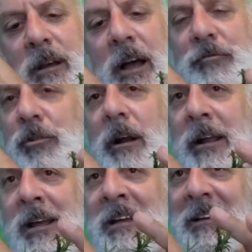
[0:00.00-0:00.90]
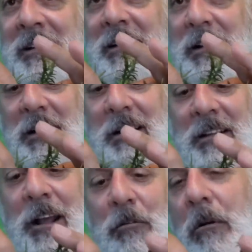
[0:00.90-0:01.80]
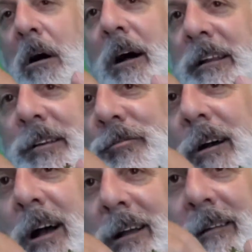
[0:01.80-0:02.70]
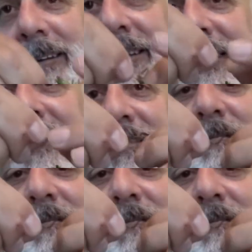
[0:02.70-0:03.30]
I've tried to get, later on you try, and like, they're